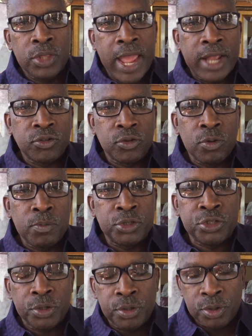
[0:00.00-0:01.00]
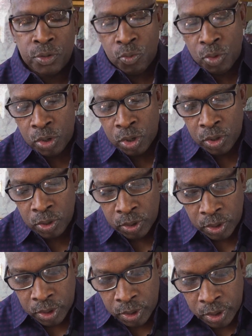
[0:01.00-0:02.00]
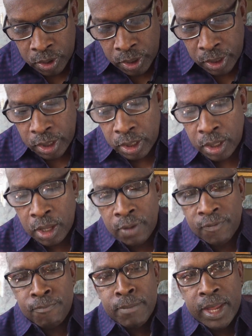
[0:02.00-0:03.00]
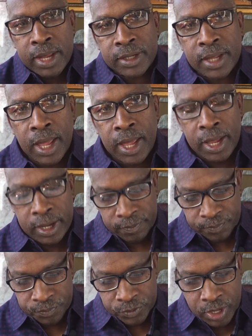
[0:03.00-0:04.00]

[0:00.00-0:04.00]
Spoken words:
natural material world of mankind.